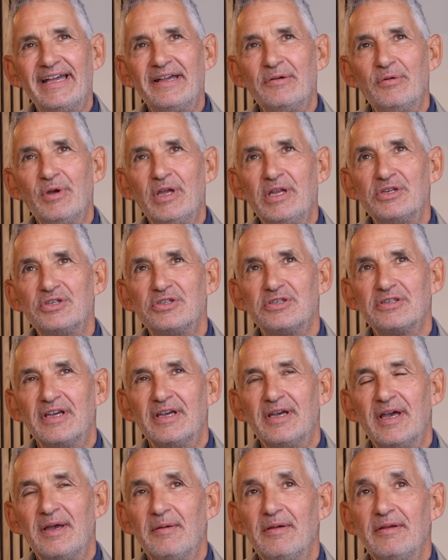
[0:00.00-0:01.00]
which
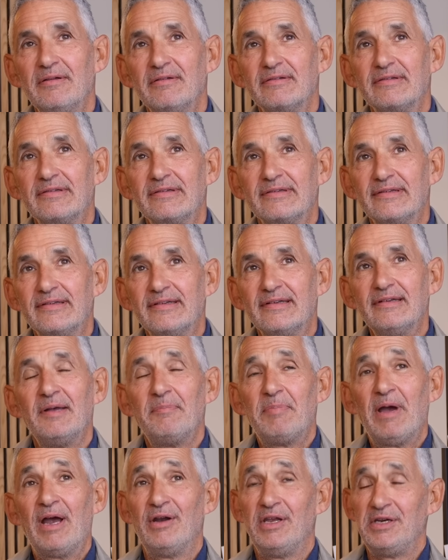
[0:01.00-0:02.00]
uh,
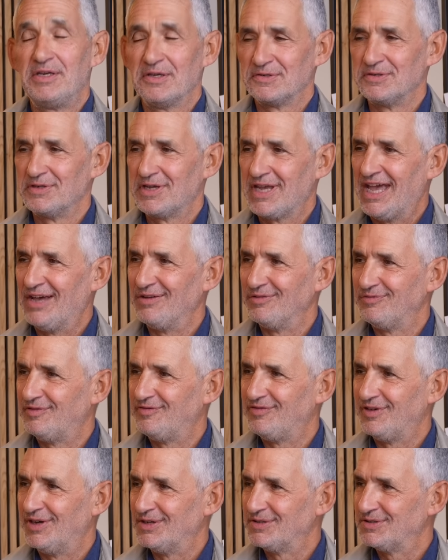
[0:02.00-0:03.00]
apparently doesn't count
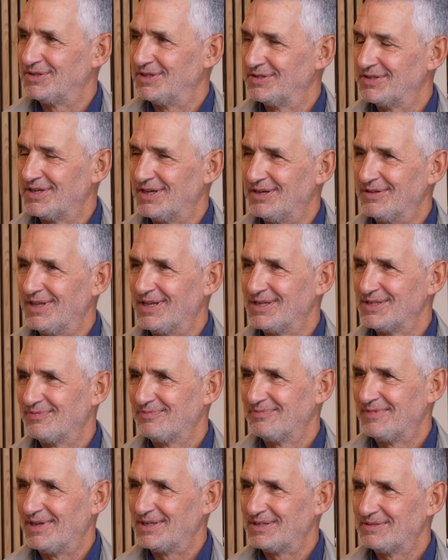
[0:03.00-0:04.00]
for fasting, so
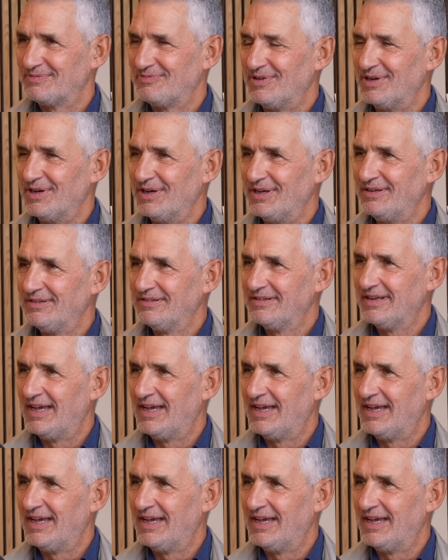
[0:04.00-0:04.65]
that's that's fine.